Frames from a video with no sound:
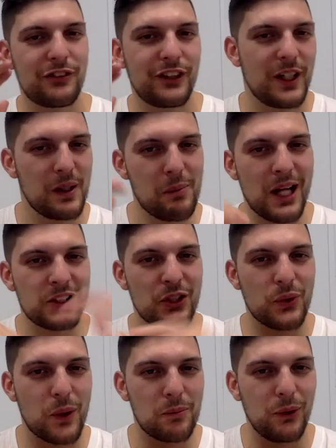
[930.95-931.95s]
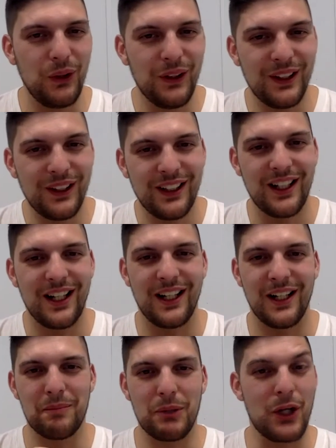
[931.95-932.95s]
getting back to normal,
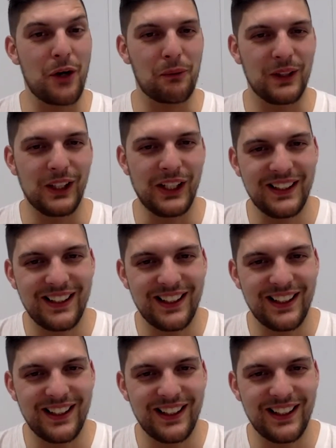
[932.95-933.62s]
uh, but not really.